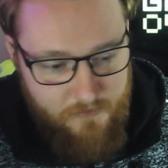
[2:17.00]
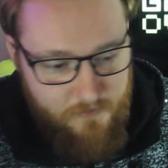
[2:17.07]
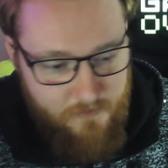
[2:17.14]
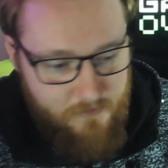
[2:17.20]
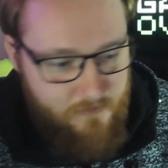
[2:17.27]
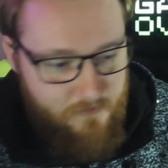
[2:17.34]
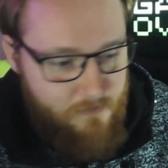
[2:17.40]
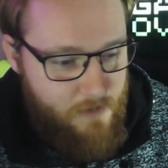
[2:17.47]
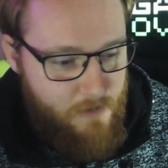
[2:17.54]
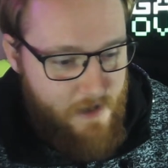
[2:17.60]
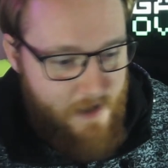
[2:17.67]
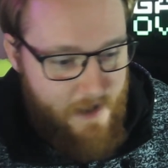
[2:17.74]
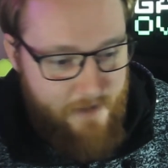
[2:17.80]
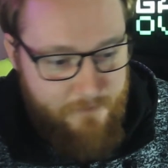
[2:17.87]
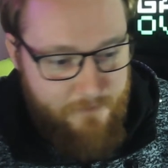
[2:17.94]
my
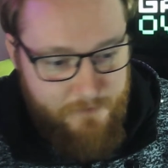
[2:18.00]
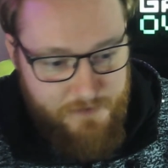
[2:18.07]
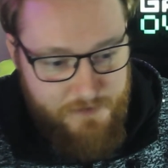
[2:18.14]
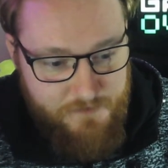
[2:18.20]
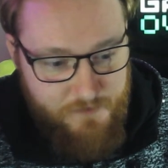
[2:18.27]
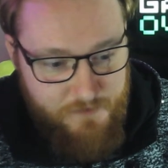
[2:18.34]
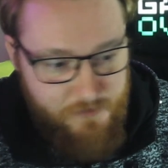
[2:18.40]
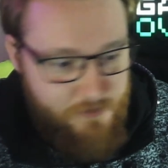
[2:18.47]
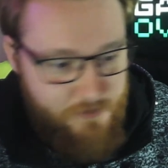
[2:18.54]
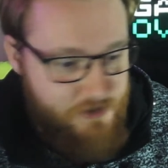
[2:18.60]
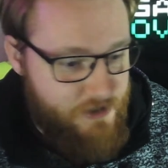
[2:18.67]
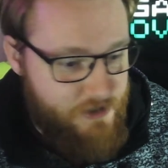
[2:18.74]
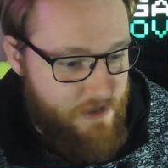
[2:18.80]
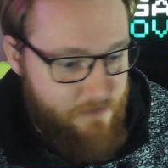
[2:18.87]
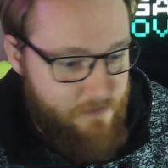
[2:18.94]
average
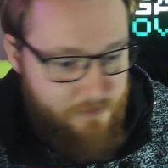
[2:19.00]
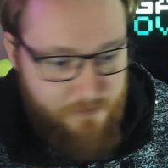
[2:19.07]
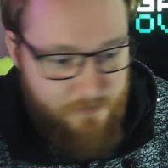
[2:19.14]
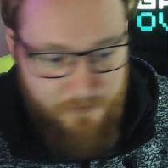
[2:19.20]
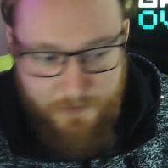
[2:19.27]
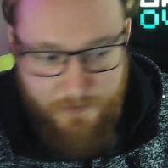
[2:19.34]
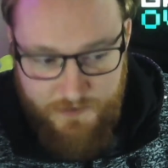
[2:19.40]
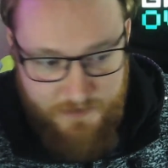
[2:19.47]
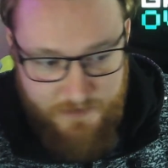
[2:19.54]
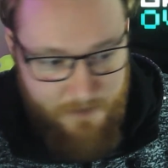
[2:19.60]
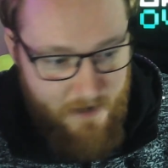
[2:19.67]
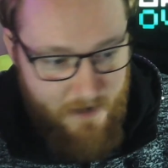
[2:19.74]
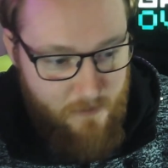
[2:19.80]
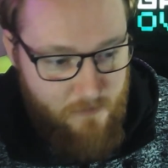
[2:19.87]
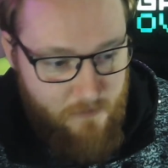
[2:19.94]
viewership was
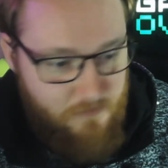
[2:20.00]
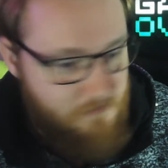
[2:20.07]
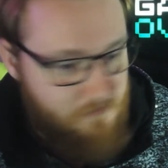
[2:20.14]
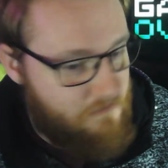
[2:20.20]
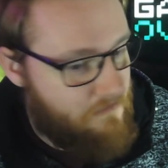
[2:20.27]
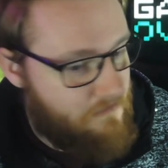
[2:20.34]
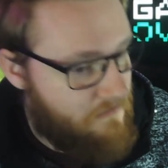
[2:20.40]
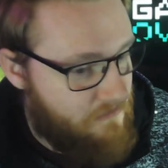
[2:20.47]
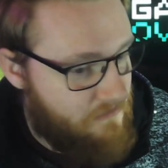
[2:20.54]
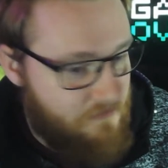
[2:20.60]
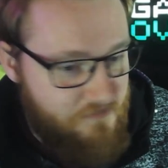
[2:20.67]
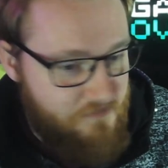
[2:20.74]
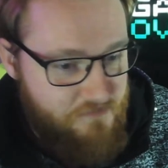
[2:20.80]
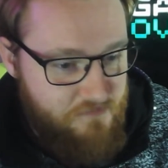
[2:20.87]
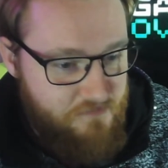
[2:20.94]
about
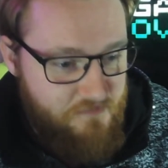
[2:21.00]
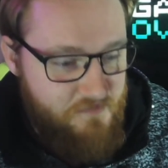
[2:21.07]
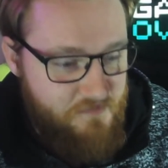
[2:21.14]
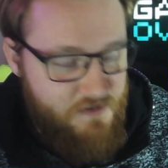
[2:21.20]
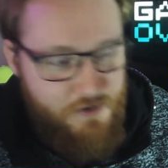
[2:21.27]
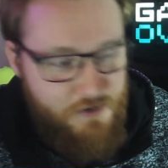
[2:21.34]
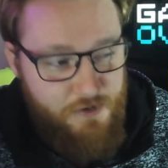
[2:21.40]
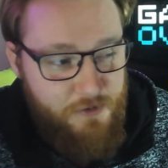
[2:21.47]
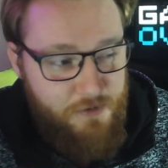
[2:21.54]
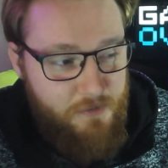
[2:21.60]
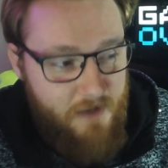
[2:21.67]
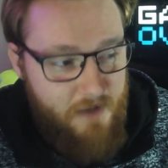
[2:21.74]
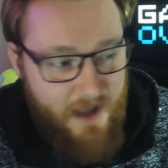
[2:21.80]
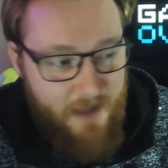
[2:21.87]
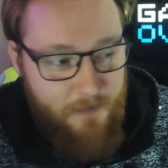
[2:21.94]
two
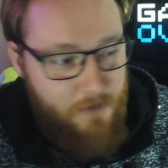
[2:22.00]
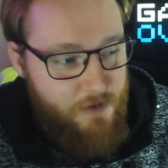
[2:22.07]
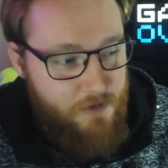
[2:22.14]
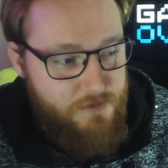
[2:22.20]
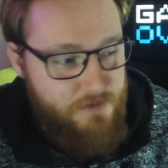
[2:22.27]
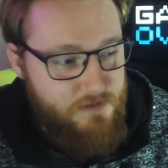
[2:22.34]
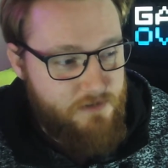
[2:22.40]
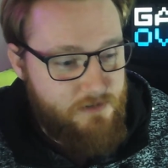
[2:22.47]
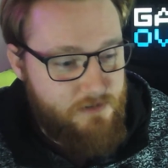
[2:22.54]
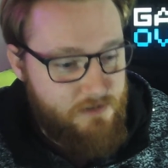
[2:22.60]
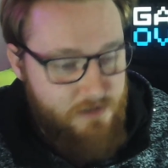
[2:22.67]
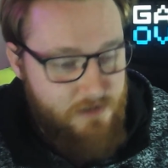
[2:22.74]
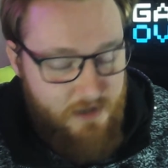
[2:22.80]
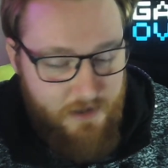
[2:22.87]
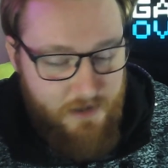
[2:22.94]
at most,
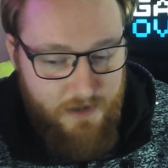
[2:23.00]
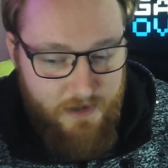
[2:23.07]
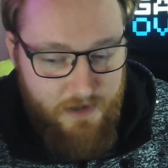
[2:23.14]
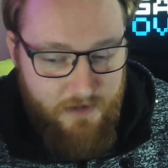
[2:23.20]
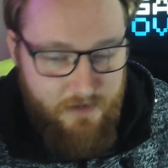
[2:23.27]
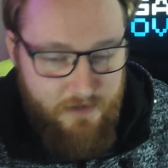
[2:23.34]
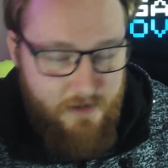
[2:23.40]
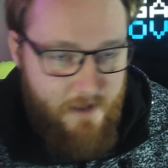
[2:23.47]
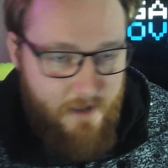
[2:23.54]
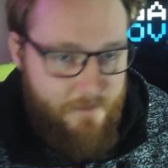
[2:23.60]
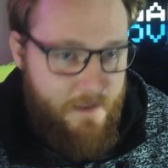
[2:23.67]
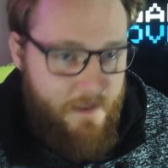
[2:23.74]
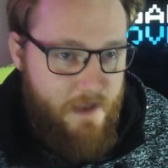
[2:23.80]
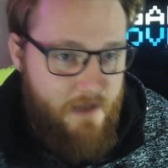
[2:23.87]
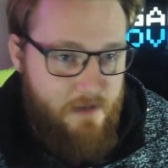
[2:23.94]
and
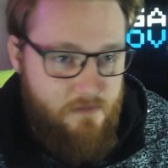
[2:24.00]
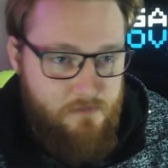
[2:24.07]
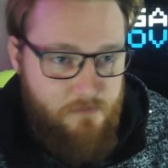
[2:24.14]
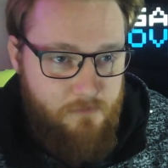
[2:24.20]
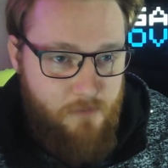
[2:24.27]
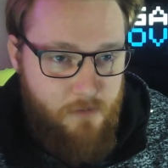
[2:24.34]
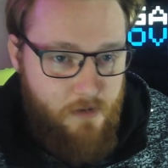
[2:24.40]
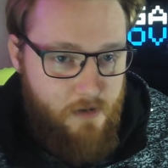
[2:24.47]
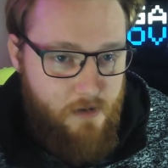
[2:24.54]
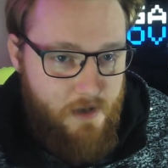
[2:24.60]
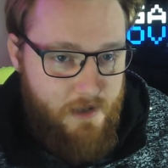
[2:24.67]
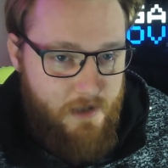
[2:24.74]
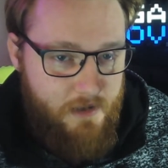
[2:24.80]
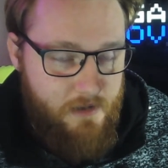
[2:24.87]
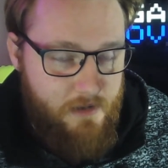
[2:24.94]
then
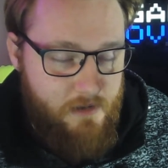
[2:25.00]
my